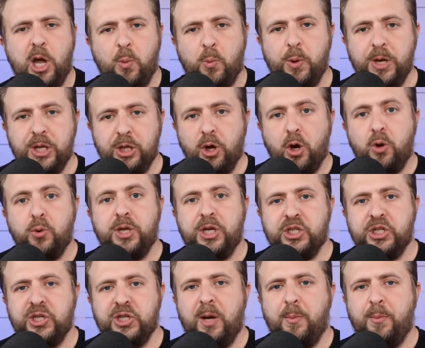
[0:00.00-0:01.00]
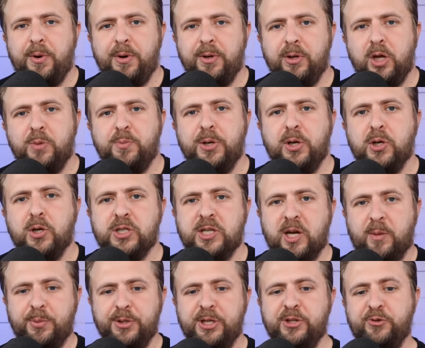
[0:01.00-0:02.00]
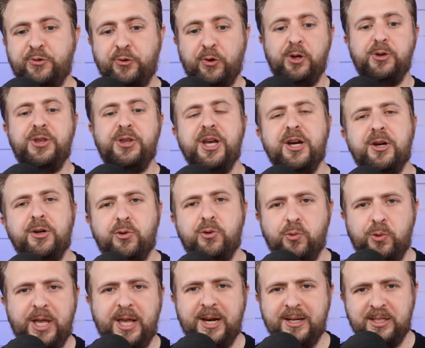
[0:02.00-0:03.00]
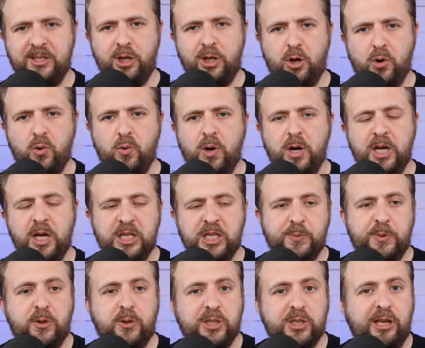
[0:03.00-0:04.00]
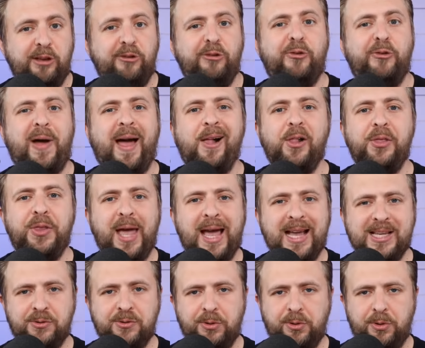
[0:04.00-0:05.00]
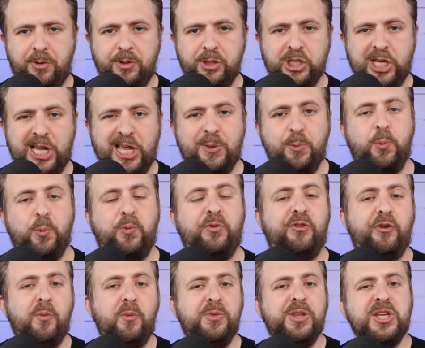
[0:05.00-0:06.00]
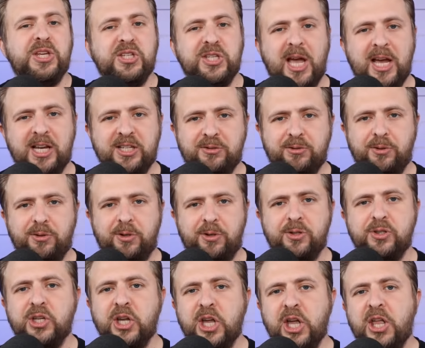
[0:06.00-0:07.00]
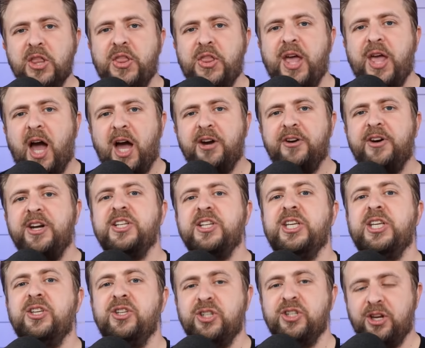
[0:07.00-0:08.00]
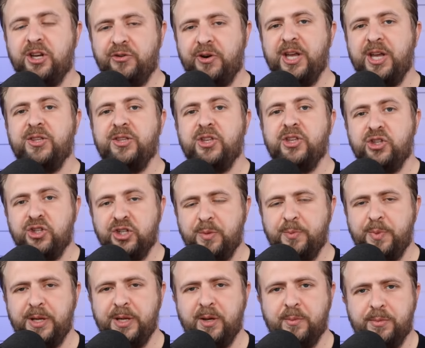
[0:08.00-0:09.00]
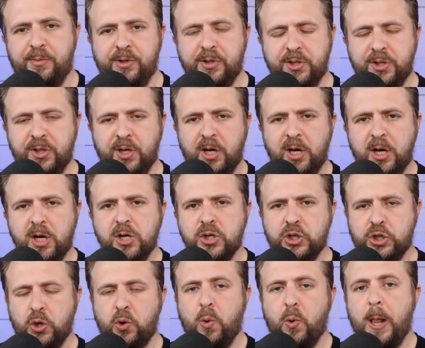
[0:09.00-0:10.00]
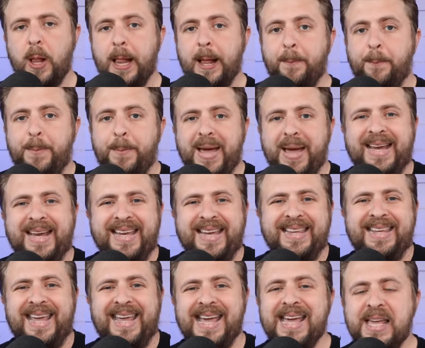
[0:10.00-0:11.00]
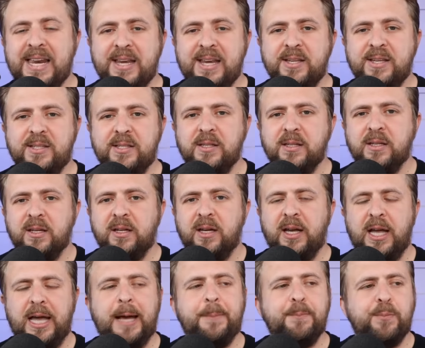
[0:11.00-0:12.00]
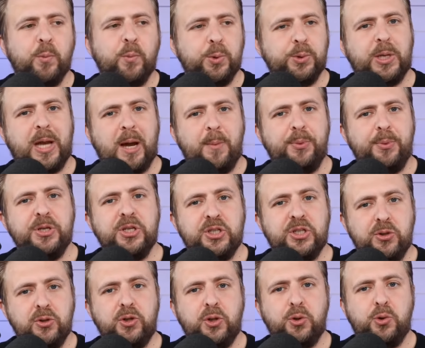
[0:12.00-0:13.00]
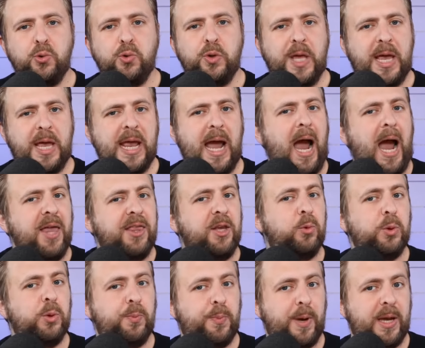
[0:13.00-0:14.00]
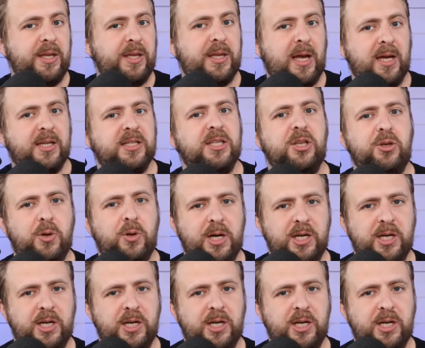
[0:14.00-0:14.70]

We know this number not because companies volunteered to let us know. It's because they file tax returns. And from these tax returns, the IRS can generate the GDP numbers. So back in the 80s, what companies used to do, they either would pay tax in the